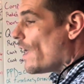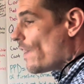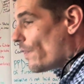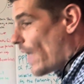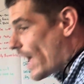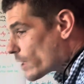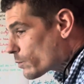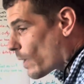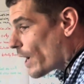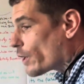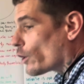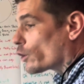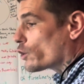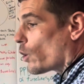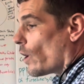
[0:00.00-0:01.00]
That's why
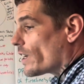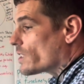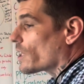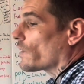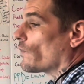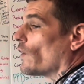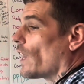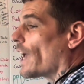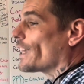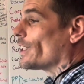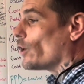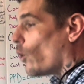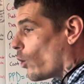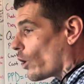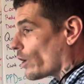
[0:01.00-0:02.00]
your choices feel like
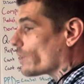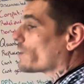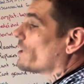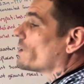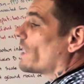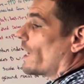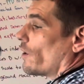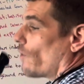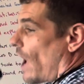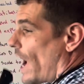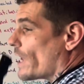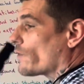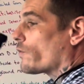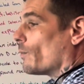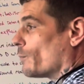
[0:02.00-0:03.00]
yours, because they
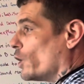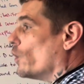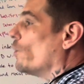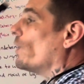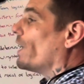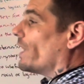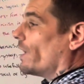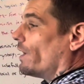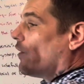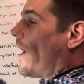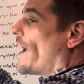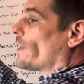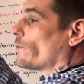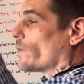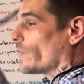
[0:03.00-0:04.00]
arise from you and
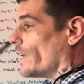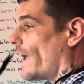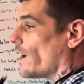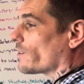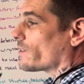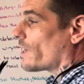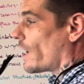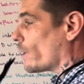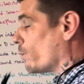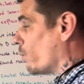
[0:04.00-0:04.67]
interact with an outside